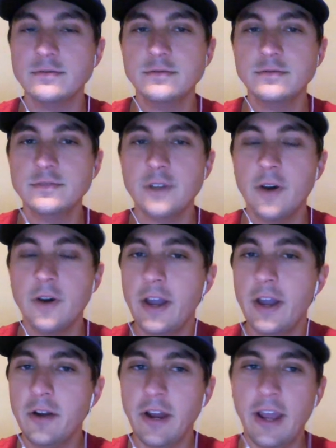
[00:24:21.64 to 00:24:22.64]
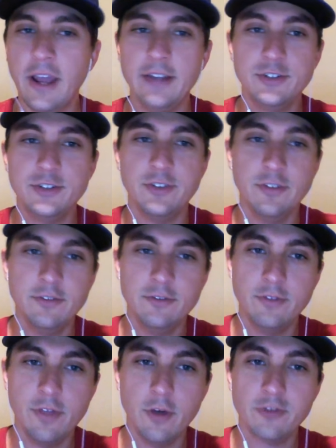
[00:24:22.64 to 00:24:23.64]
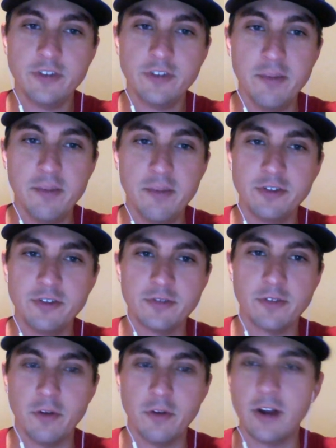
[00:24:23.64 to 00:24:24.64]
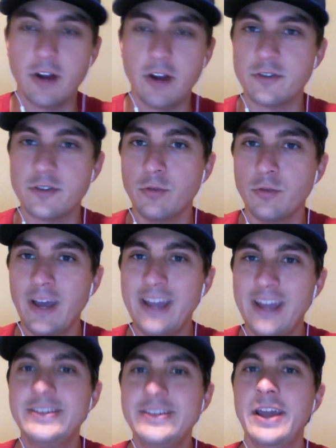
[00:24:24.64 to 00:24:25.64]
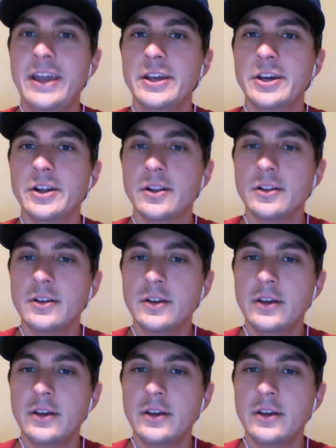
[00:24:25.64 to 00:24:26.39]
no, I agree. And those numbers, just for the record, so Ryan Tannehill,